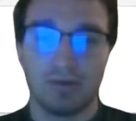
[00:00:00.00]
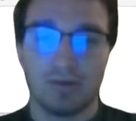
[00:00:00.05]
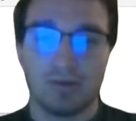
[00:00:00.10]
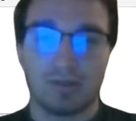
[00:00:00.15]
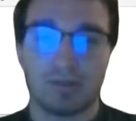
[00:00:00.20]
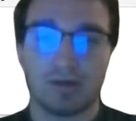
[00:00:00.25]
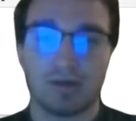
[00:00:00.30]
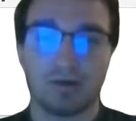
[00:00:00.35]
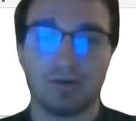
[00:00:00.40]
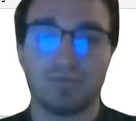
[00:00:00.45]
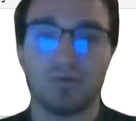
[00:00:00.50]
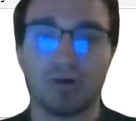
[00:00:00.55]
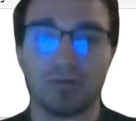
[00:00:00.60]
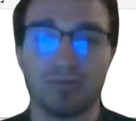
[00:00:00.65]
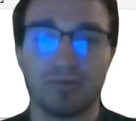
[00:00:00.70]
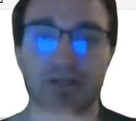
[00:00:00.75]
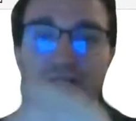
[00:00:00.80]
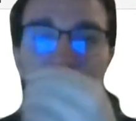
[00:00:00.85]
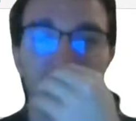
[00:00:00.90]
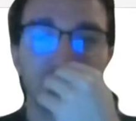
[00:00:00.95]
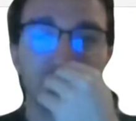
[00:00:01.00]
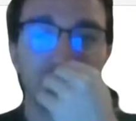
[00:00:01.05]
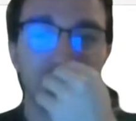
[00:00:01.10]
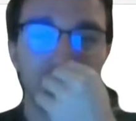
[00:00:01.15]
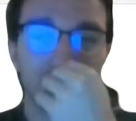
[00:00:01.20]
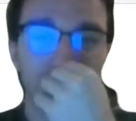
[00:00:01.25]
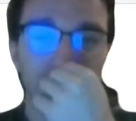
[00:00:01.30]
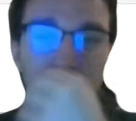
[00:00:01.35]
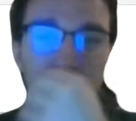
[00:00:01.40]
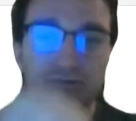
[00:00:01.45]
Then what we need to
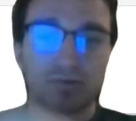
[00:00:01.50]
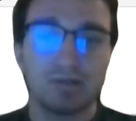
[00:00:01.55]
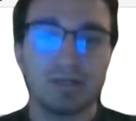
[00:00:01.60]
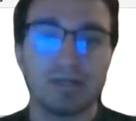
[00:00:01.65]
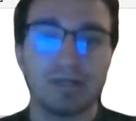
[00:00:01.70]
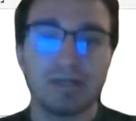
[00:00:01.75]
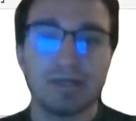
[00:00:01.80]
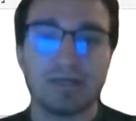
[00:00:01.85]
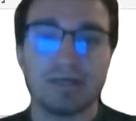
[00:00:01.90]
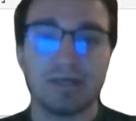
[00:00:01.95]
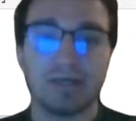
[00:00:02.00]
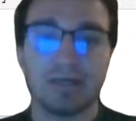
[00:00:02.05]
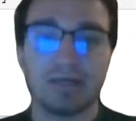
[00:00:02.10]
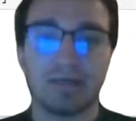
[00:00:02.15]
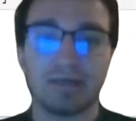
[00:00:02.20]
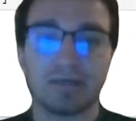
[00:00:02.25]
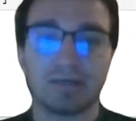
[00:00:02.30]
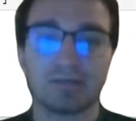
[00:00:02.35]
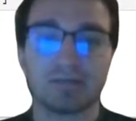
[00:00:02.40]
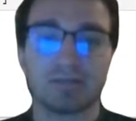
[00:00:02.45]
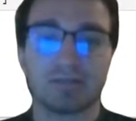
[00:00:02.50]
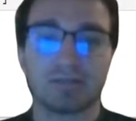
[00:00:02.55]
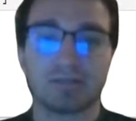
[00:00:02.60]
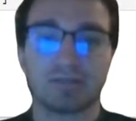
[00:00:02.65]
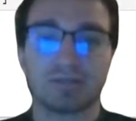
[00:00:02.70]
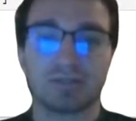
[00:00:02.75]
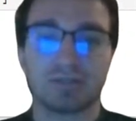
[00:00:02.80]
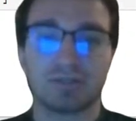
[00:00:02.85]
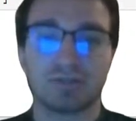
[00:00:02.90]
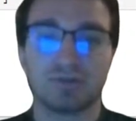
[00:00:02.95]
do is
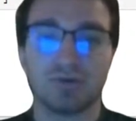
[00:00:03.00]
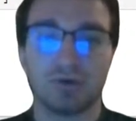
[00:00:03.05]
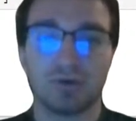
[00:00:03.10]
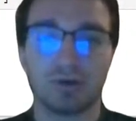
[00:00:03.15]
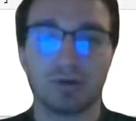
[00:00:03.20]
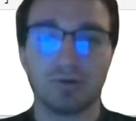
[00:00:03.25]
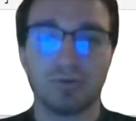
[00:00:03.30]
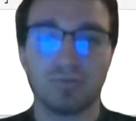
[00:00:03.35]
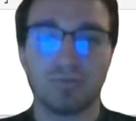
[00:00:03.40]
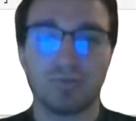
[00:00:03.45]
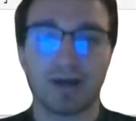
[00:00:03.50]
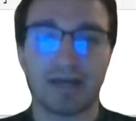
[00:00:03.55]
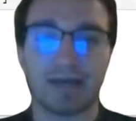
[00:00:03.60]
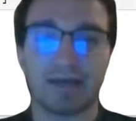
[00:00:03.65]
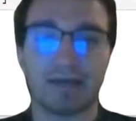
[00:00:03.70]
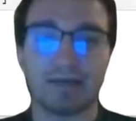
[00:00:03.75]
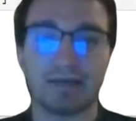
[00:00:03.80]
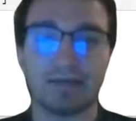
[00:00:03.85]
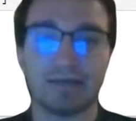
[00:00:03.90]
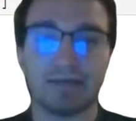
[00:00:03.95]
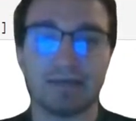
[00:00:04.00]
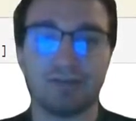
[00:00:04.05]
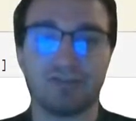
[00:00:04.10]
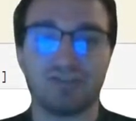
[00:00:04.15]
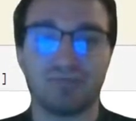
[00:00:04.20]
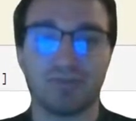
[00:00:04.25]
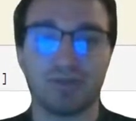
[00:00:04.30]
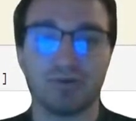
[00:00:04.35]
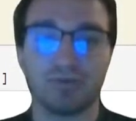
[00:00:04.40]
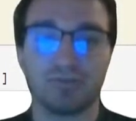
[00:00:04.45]
store away each
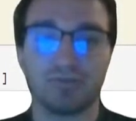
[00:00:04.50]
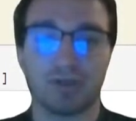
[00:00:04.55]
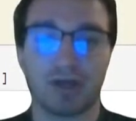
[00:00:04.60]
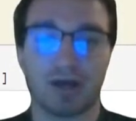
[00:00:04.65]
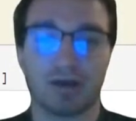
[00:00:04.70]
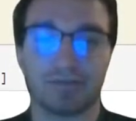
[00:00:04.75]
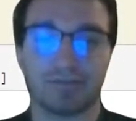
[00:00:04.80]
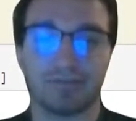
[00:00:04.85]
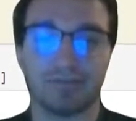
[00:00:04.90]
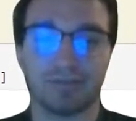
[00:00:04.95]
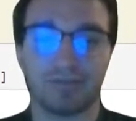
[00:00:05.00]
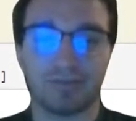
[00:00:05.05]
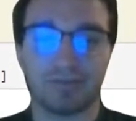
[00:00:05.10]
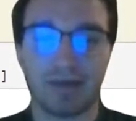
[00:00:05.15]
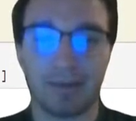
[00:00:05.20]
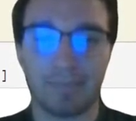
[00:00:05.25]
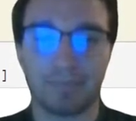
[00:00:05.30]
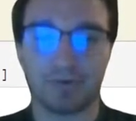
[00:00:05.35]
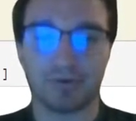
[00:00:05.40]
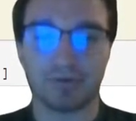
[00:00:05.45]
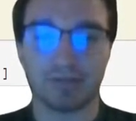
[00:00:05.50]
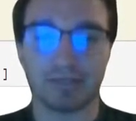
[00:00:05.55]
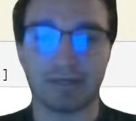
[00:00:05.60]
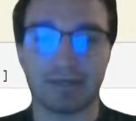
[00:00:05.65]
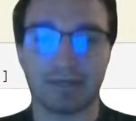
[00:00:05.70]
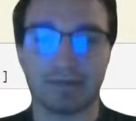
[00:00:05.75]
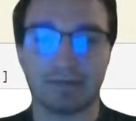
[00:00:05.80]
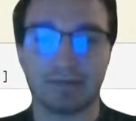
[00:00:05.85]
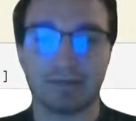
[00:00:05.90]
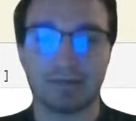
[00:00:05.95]
of those losses
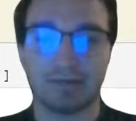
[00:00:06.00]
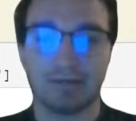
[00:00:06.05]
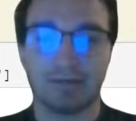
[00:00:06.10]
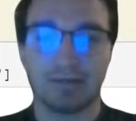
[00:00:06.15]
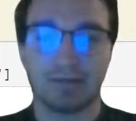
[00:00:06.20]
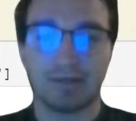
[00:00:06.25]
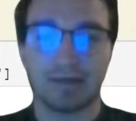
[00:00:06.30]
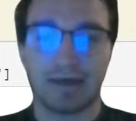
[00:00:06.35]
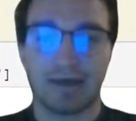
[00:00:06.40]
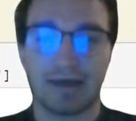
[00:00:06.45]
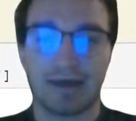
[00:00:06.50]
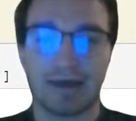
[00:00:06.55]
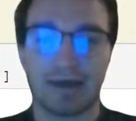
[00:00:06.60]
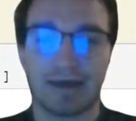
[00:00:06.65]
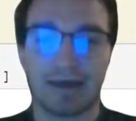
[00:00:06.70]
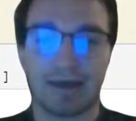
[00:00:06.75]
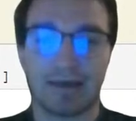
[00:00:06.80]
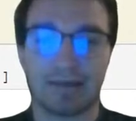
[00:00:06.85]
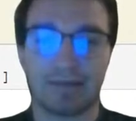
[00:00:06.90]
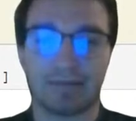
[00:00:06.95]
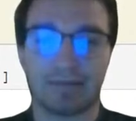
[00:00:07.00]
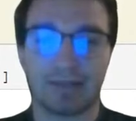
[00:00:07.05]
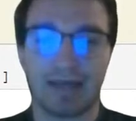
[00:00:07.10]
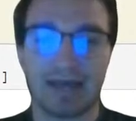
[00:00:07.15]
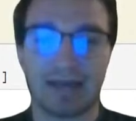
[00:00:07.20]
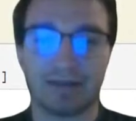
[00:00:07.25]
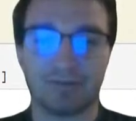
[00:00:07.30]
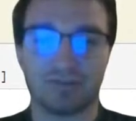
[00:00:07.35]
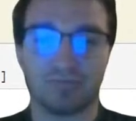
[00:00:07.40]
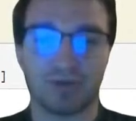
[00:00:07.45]
separately as
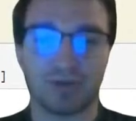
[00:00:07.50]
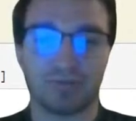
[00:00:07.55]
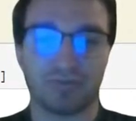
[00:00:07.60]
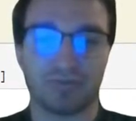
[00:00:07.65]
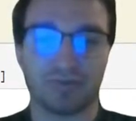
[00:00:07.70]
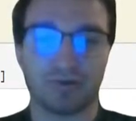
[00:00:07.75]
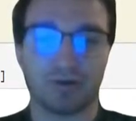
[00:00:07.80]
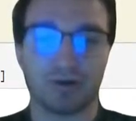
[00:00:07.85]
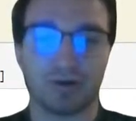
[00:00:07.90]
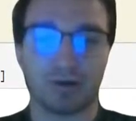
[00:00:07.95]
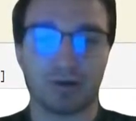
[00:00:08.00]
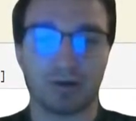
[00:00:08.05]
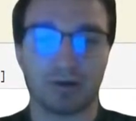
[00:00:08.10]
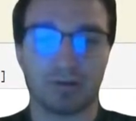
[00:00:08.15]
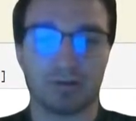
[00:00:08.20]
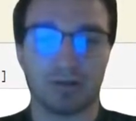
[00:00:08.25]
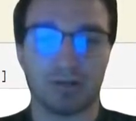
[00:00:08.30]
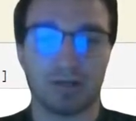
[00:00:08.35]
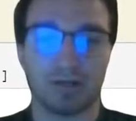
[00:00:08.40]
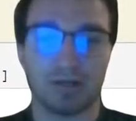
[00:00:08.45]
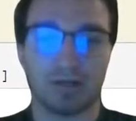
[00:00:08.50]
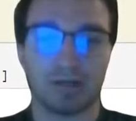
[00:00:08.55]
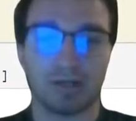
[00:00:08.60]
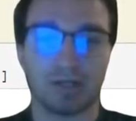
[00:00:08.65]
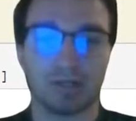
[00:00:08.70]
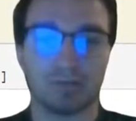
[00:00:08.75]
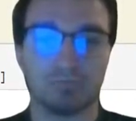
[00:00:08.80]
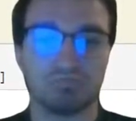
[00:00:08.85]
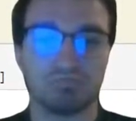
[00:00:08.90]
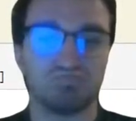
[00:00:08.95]
attributes in our
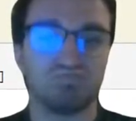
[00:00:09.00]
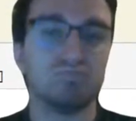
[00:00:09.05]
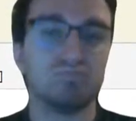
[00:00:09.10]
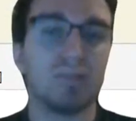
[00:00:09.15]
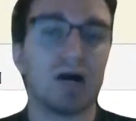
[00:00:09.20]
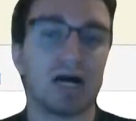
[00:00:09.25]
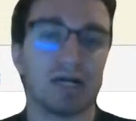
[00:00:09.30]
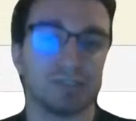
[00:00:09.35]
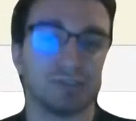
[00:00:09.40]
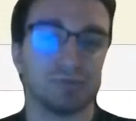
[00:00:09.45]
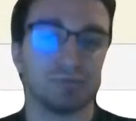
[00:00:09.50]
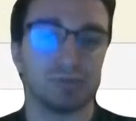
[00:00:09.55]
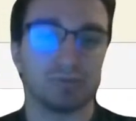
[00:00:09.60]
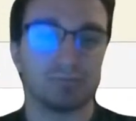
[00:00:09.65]
module.